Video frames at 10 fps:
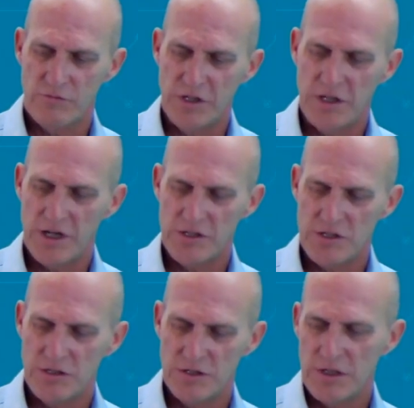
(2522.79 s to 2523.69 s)

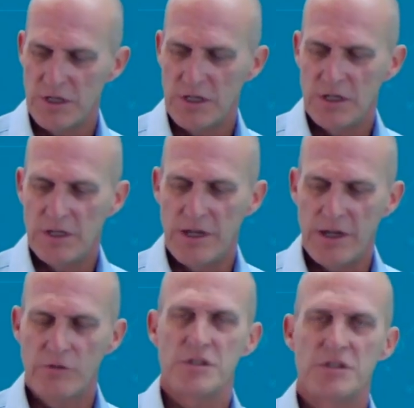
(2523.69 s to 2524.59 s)
mediation,
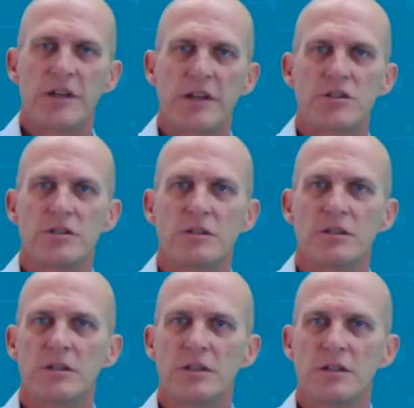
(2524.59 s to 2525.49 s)
language selection,
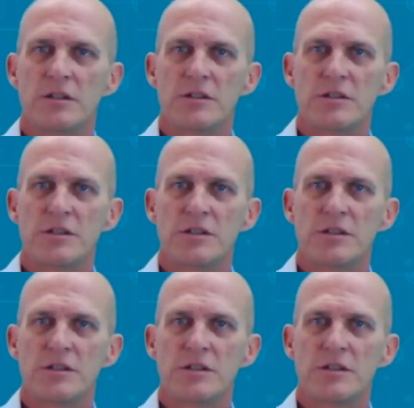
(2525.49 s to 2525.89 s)
and